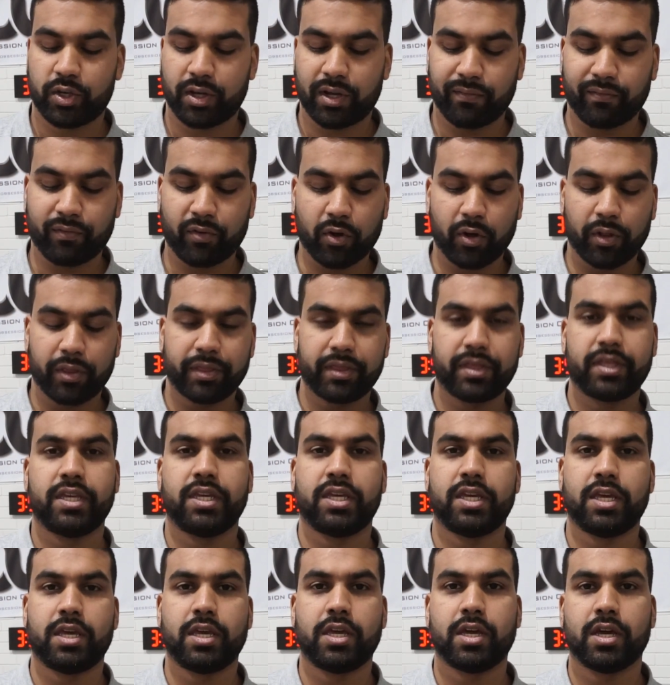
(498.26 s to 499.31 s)
I've got
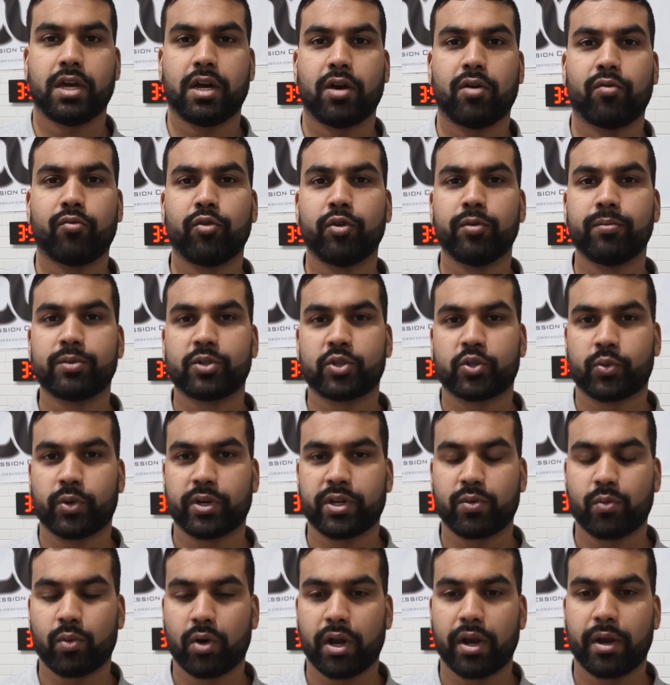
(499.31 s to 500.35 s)
the Rupes
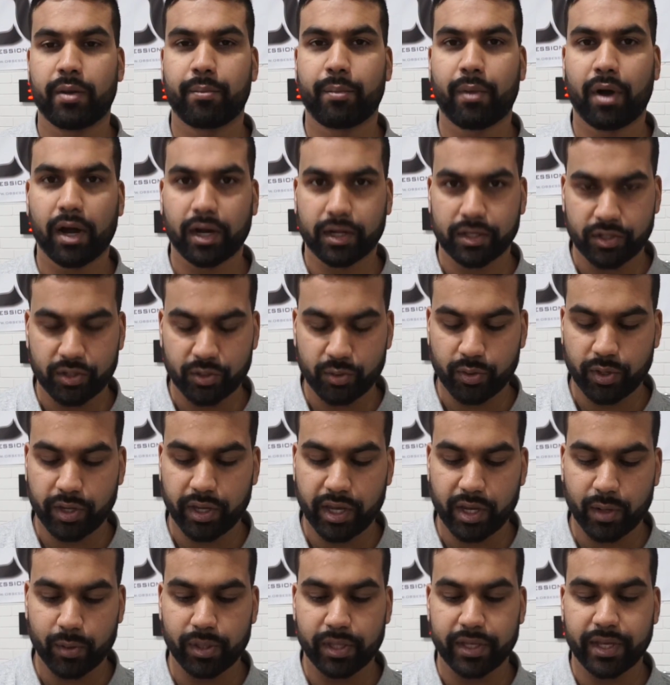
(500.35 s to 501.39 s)
21 Mark II
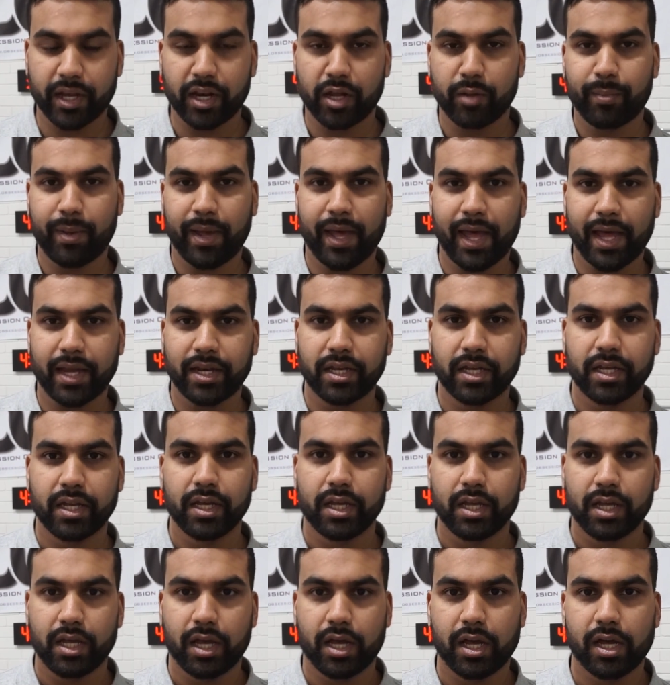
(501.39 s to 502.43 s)
here with a yellow pad.
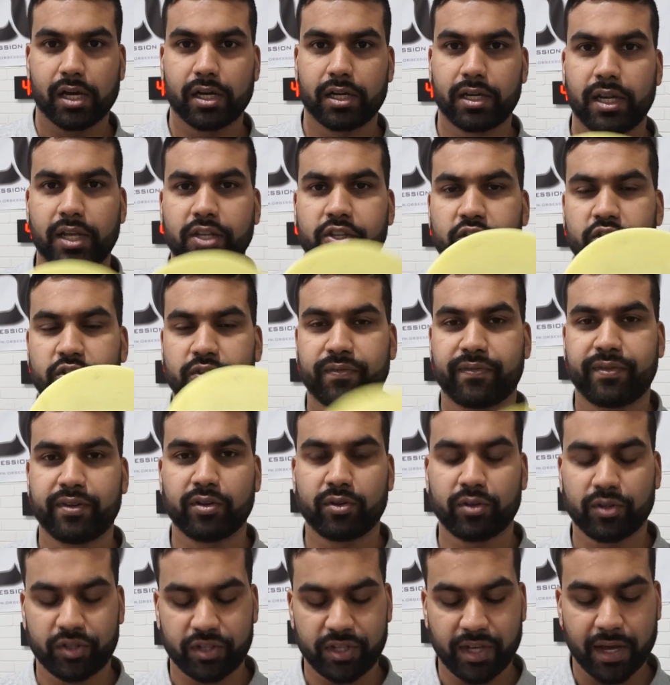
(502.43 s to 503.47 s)
Let's just
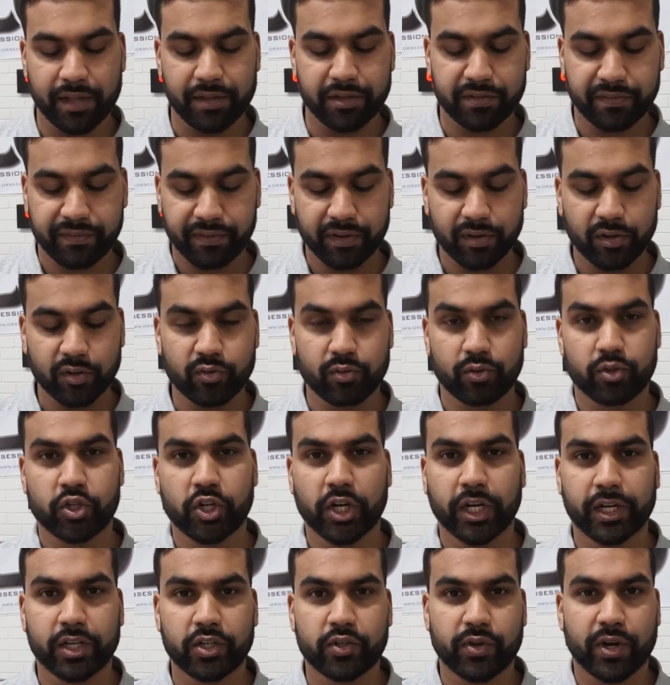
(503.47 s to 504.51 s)
see how this feels. We'll
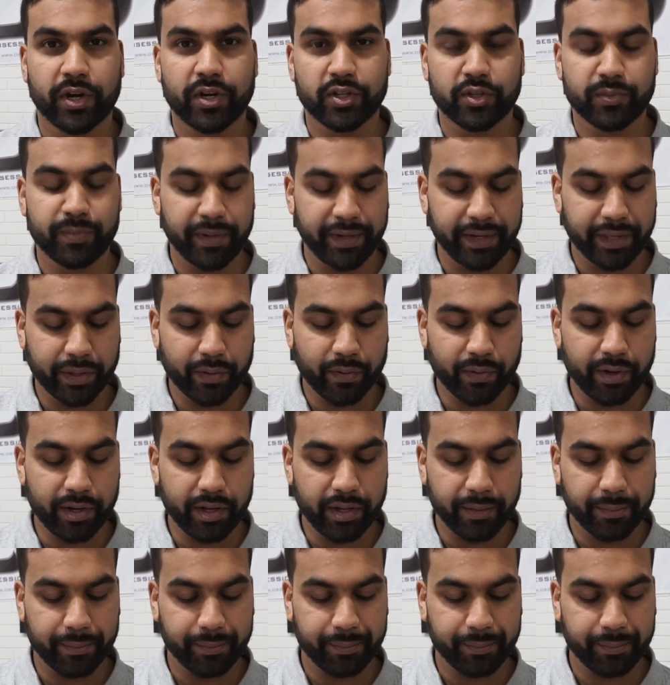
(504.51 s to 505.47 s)
chuck it straight into speed 3.